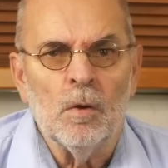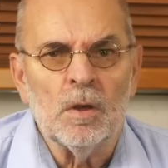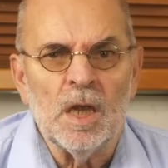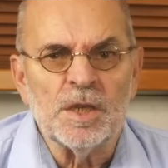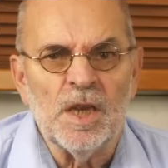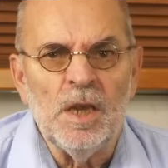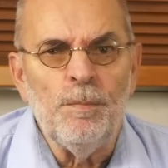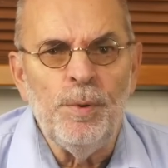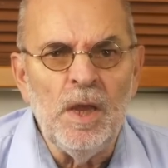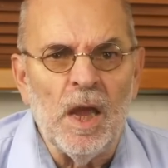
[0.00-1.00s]
or Class
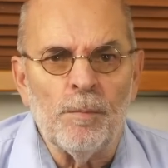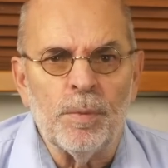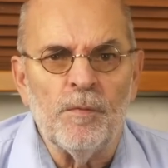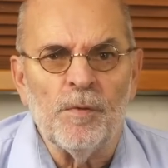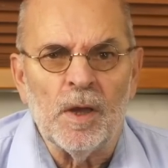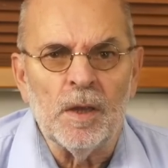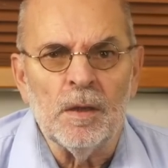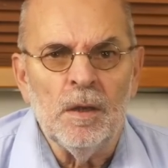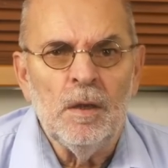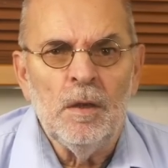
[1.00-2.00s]
AB amplifier,